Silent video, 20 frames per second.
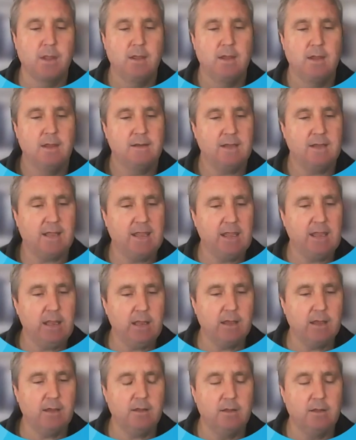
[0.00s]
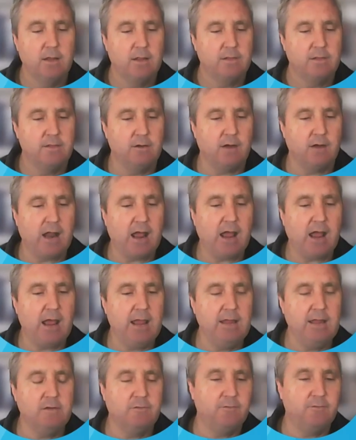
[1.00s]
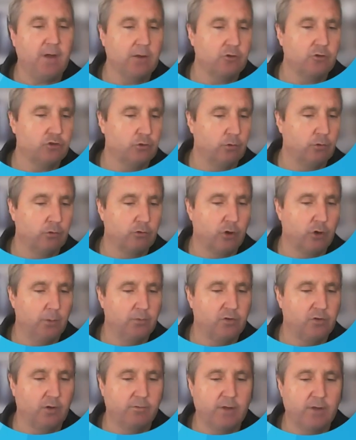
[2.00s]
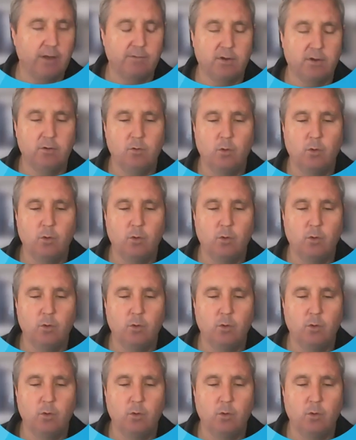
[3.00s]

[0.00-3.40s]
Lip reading: Now here, there are 8 functional groups I've given,